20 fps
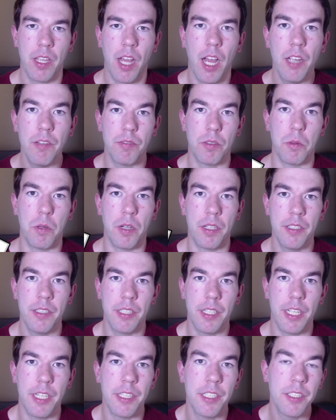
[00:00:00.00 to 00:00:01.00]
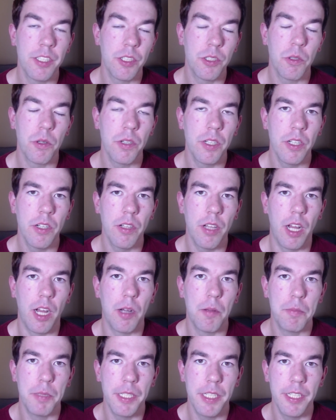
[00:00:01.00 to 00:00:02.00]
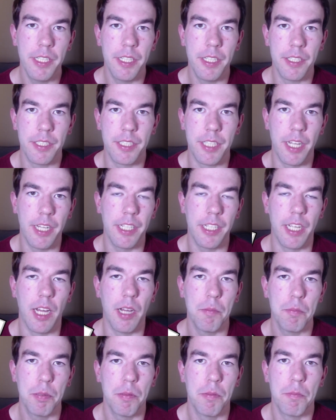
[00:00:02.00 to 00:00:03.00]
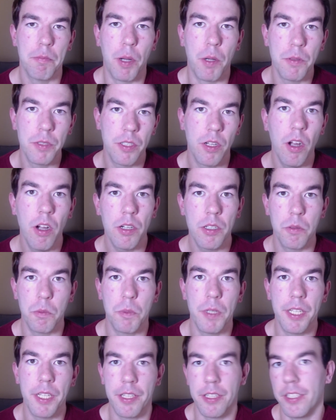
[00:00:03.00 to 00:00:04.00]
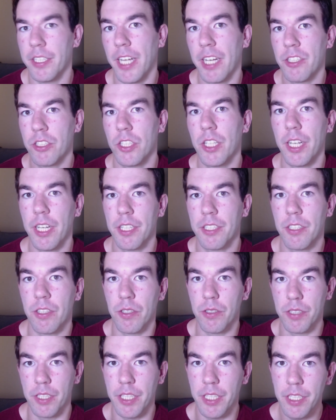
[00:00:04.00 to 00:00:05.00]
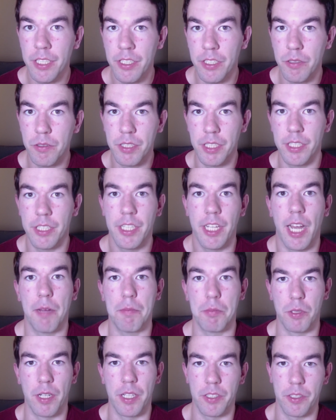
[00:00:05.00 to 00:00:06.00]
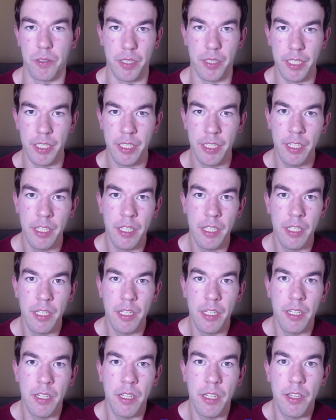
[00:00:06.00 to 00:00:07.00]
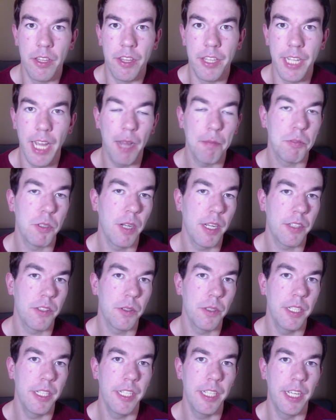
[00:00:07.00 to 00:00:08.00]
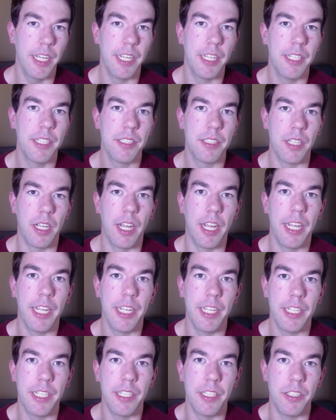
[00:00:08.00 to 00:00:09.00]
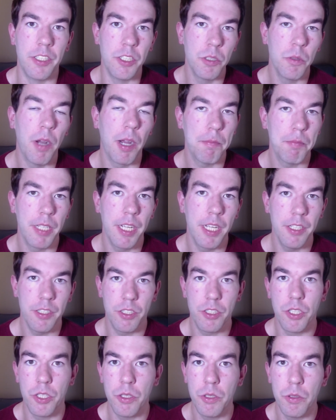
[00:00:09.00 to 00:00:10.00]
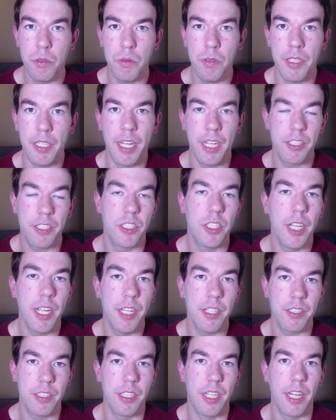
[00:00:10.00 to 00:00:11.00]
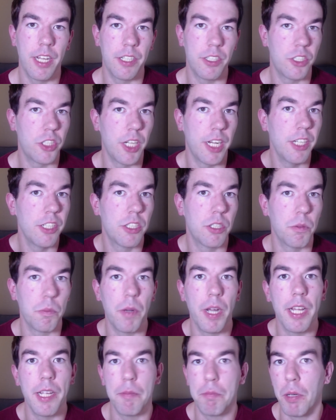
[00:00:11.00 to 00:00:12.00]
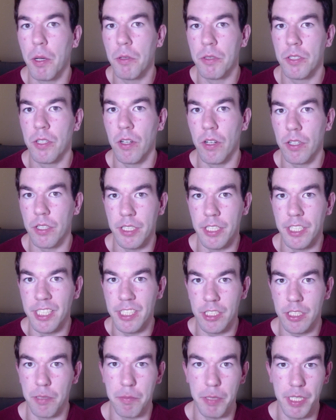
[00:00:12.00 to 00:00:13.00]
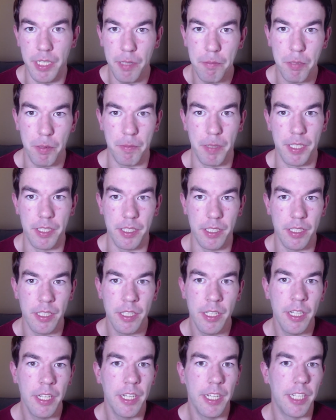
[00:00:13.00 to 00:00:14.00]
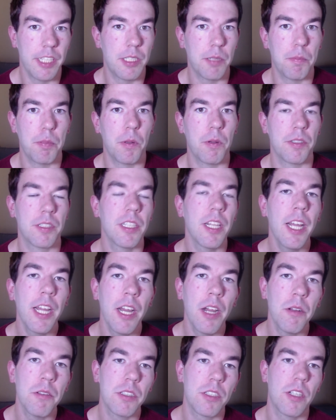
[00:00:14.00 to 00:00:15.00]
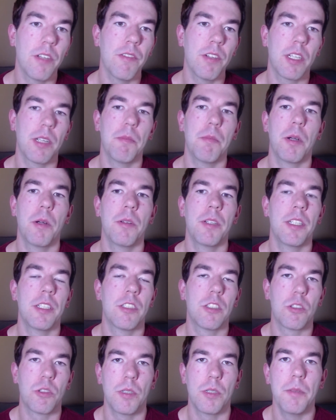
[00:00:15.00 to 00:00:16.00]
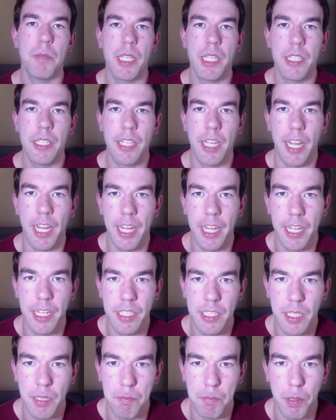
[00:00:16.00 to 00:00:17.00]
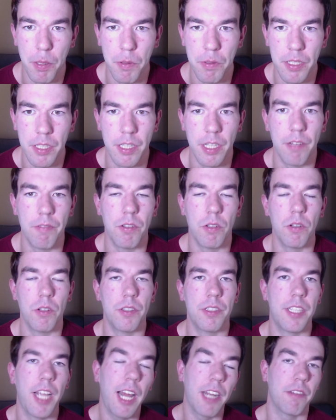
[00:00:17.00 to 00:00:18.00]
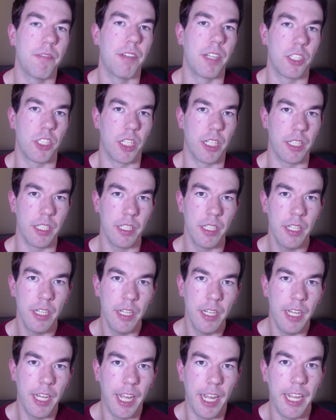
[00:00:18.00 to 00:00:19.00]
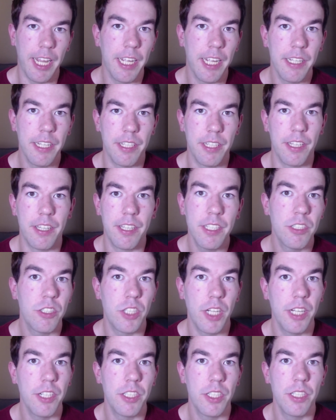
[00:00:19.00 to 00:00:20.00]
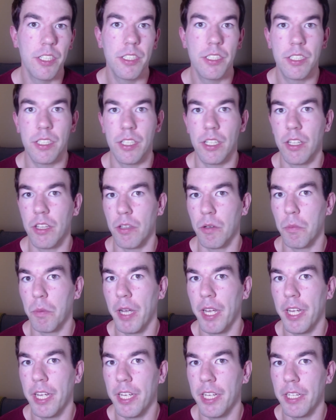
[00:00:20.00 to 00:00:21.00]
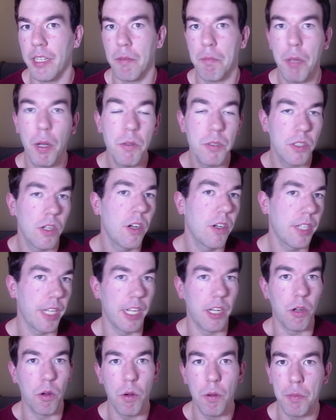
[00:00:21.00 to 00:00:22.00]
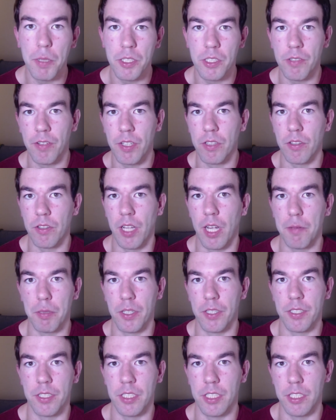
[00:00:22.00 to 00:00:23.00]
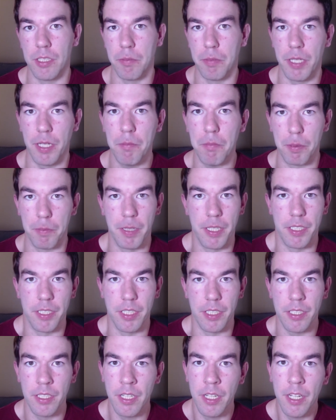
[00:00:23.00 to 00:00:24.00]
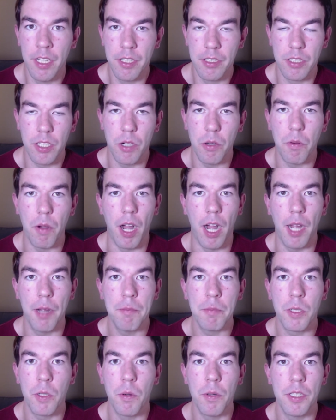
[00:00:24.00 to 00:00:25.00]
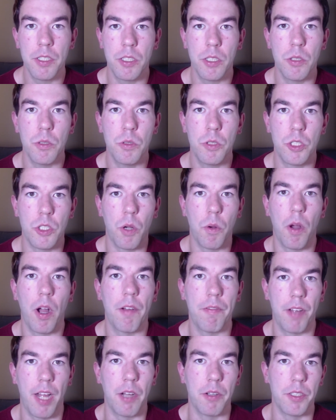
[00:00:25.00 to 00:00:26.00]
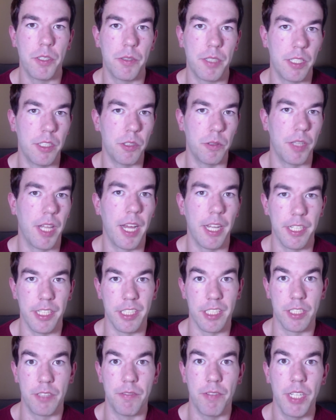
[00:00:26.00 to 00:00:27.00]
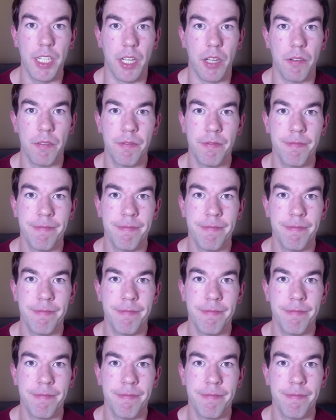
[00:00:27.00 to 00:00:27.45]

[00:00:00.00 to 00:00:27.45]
Hi everyone, in this tutorial I'll be setting up PostHog with Next.js 13 using the app directory. The app directory is a new update to Next.js that changed the way PostHog needs to be implemented. It supports layout, server components, streaming, and component level data fetching. And this changes the way PostHog and a whole bunch of other libraries need to be implemented. So I'm going to show off how you can do that in this video.